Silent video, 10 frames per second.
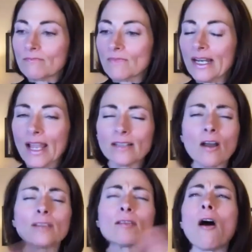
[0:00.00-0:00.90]
And I had
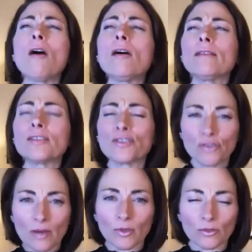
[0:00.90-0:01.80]
gone to all this
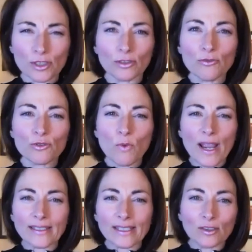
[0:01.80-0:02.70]
trouble to lose
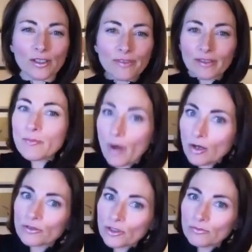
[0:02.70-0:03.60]
weight and look very
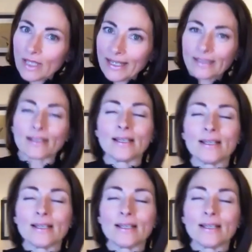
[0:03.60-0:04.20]
ballroom-like.